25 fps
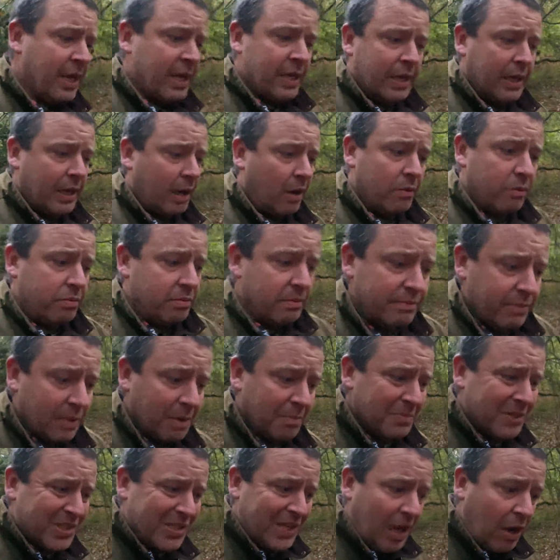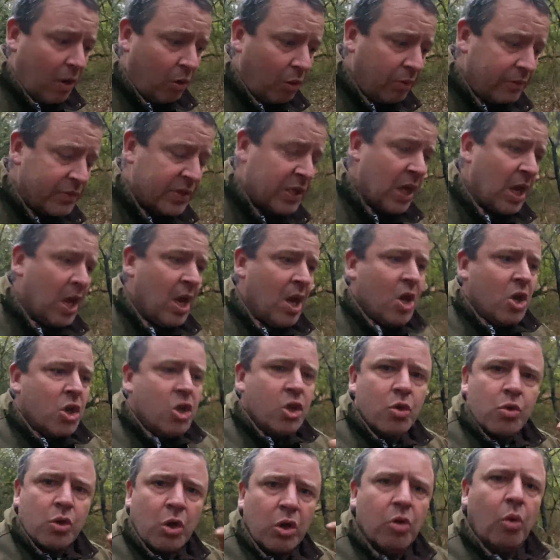you know, themselves,
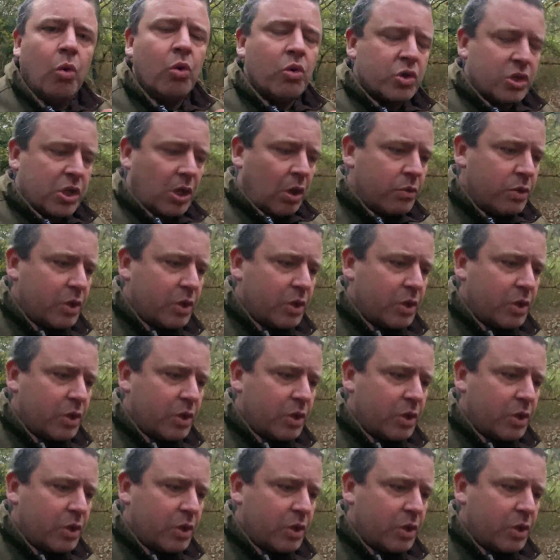you can also